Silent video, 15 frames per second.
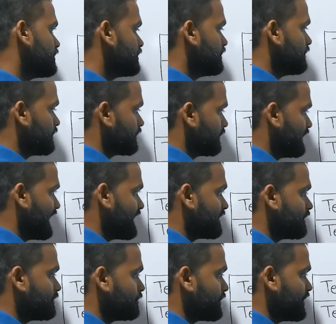the
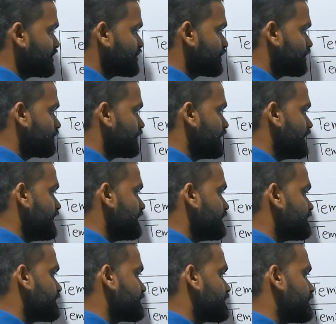related pressure
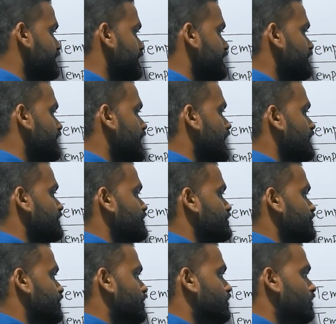readings in the
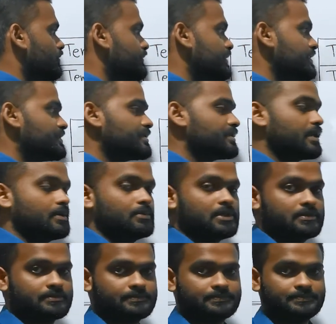last row of this table.
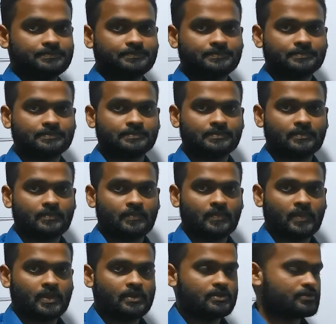
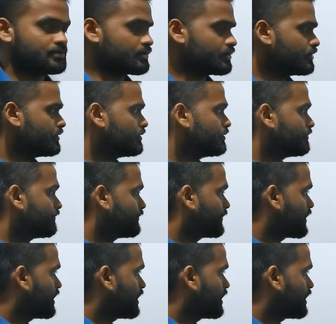So